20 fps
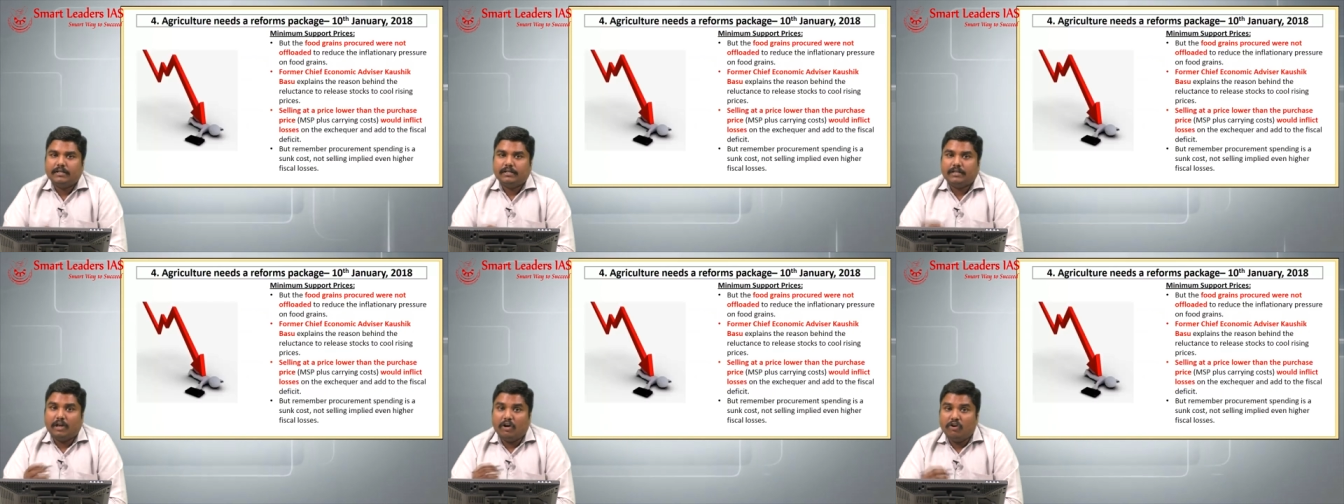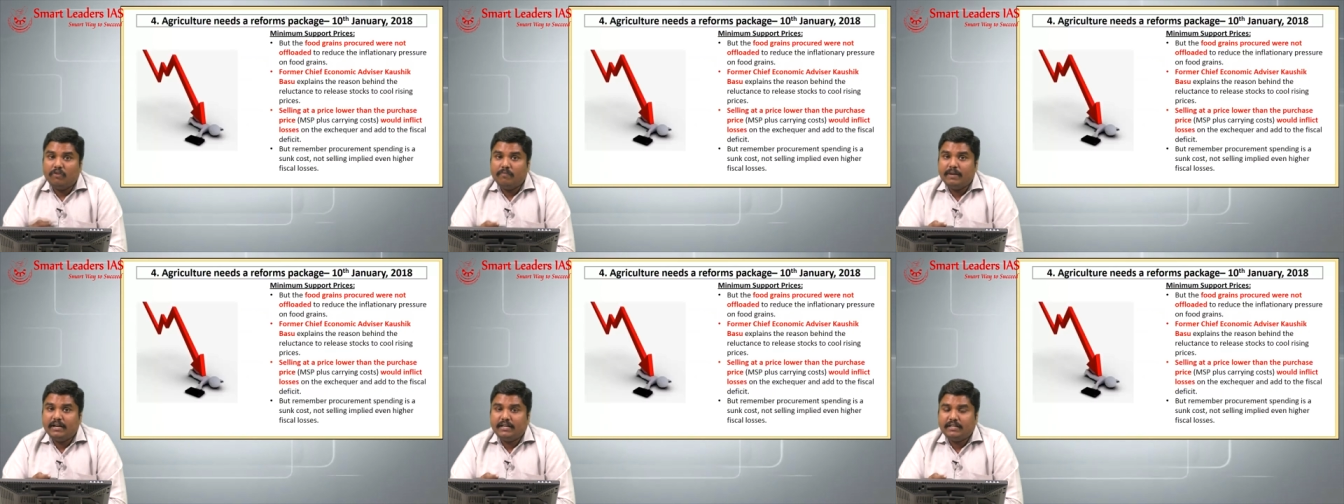
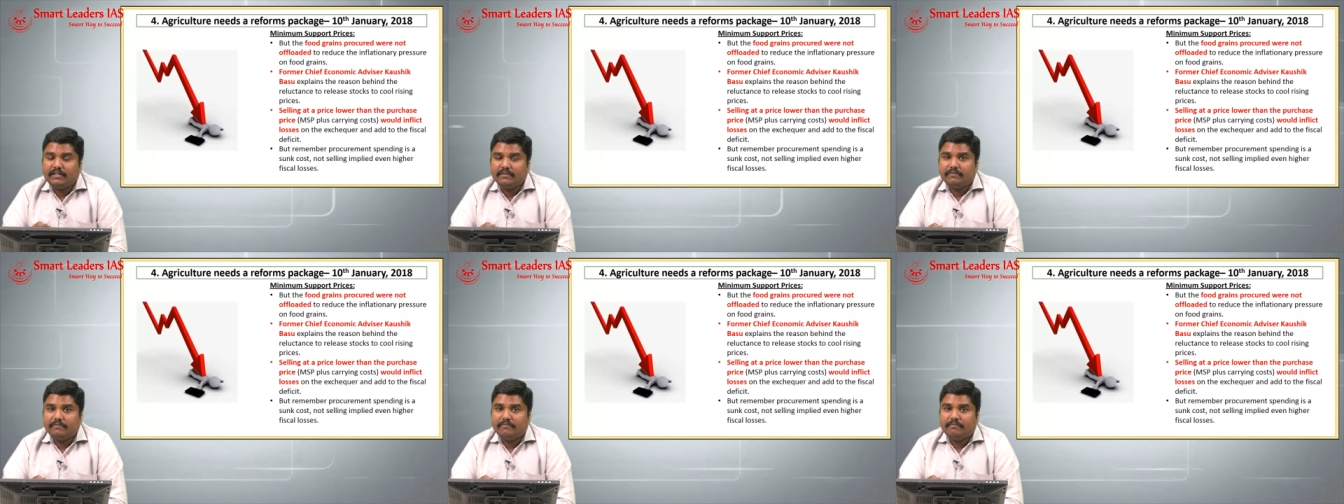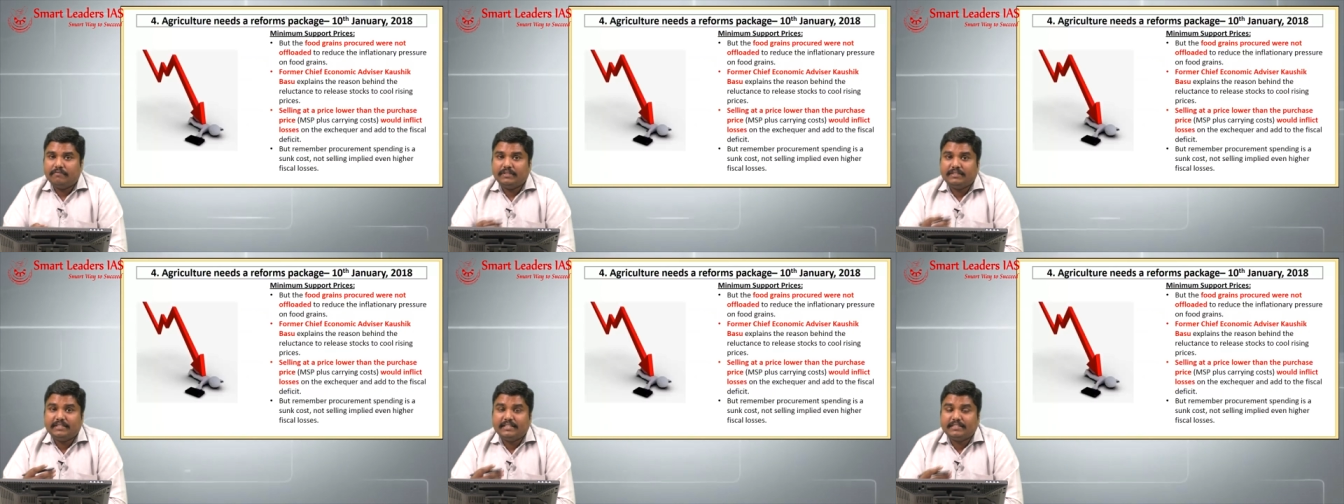Government
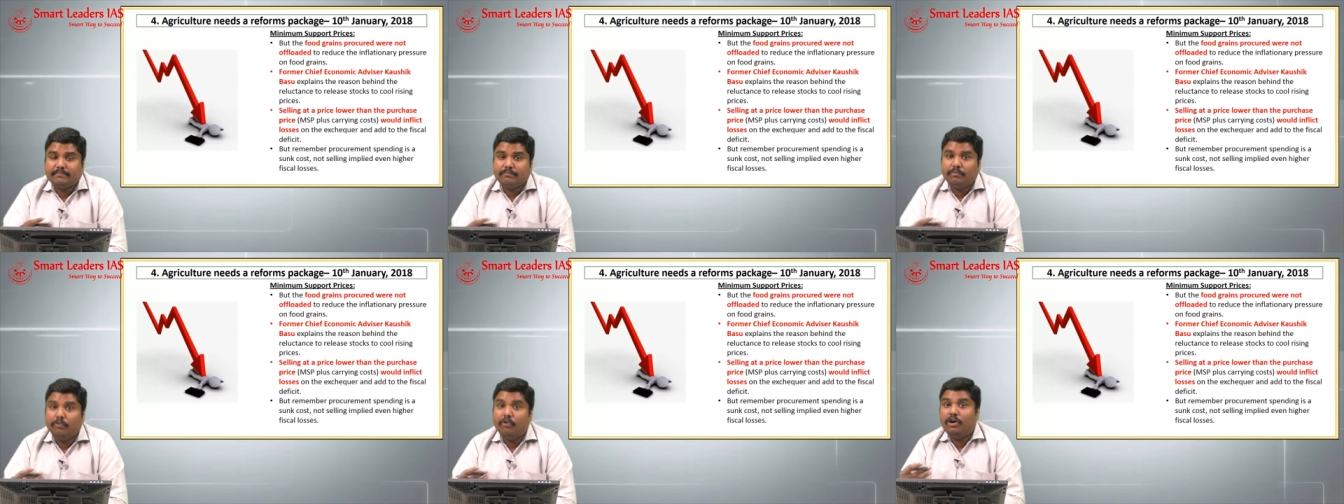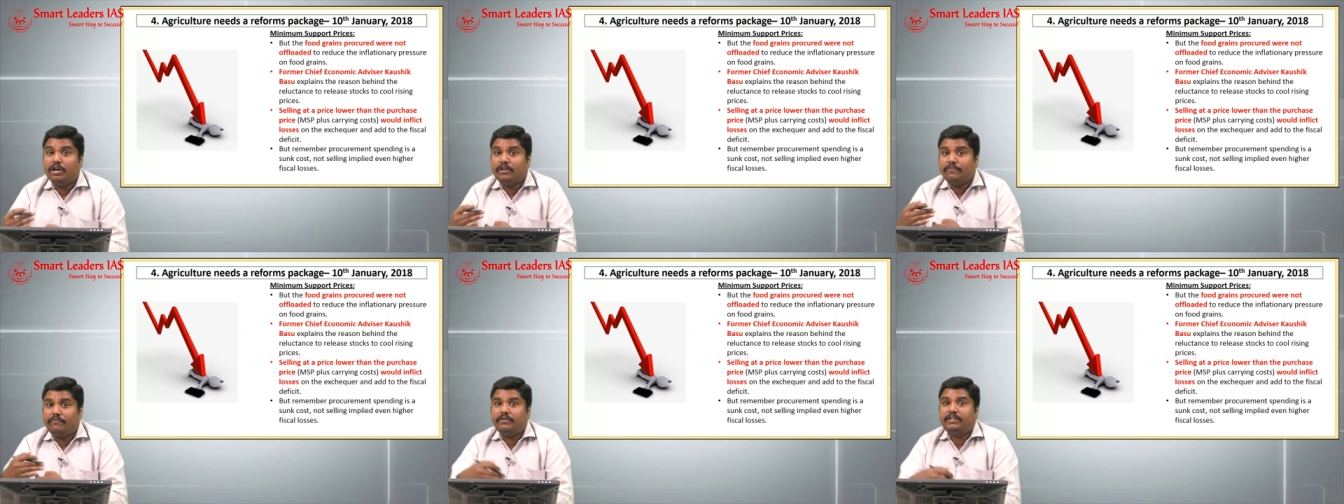with this
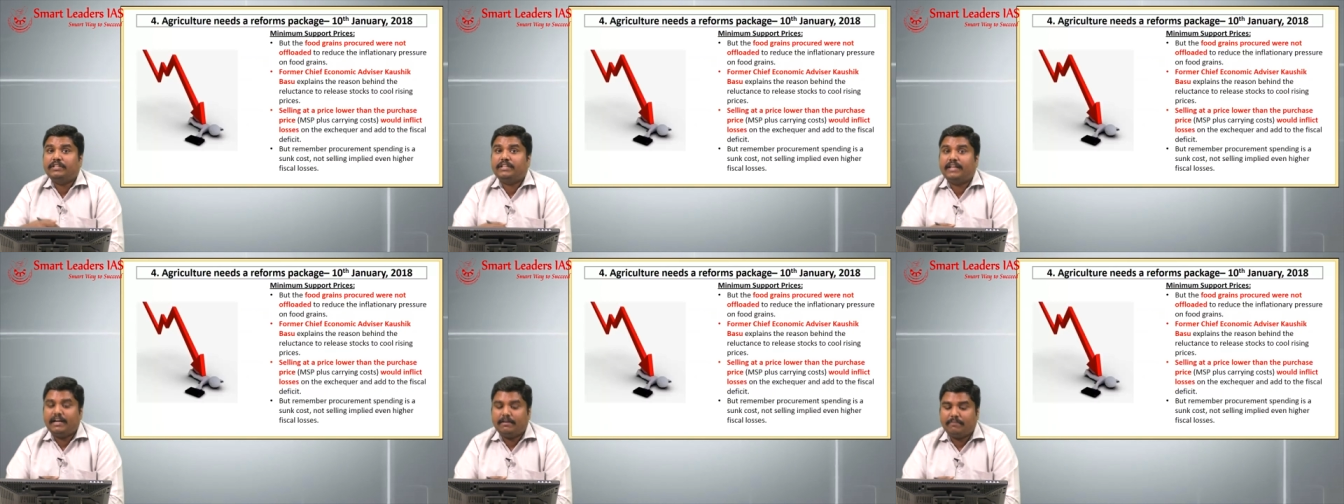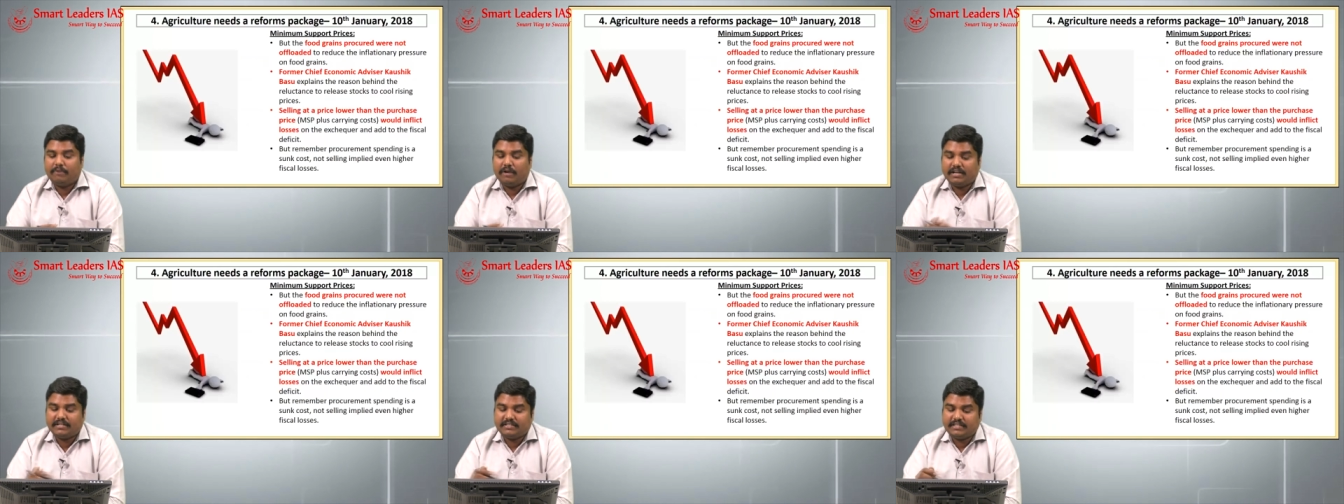more food grain
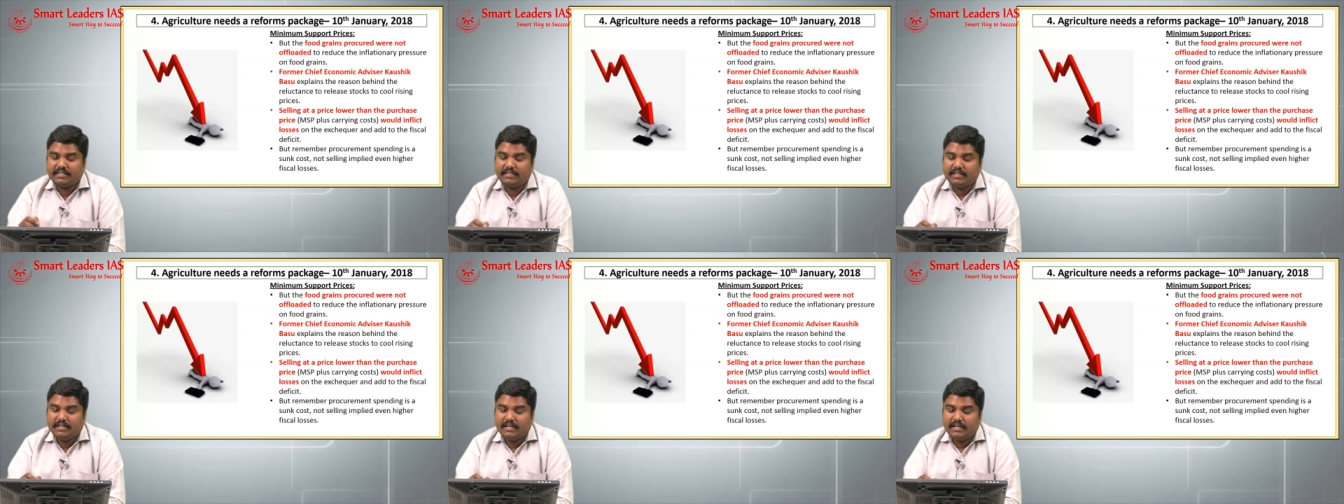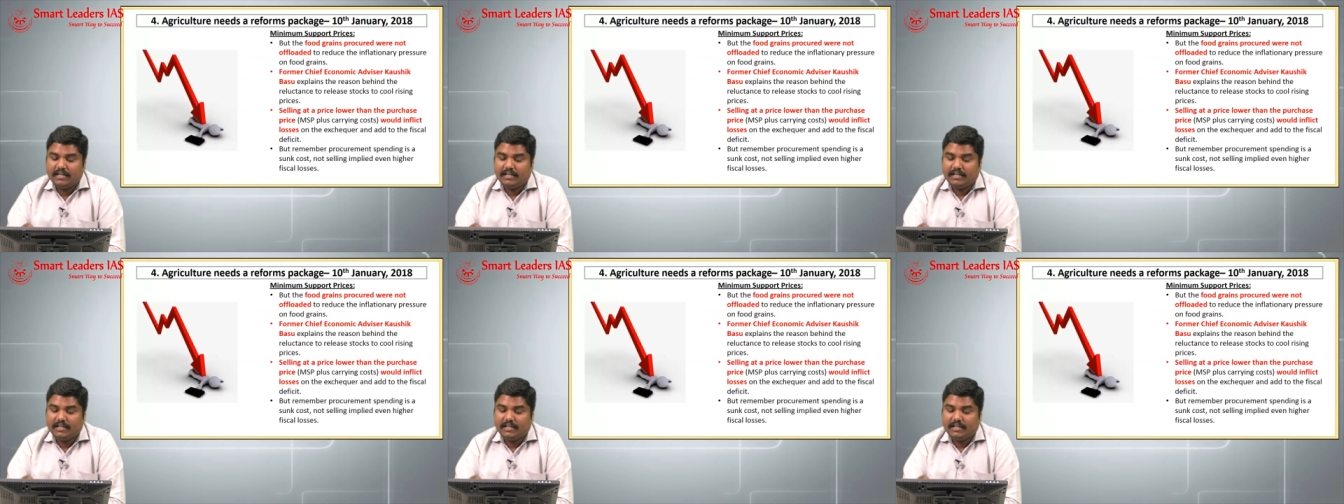production,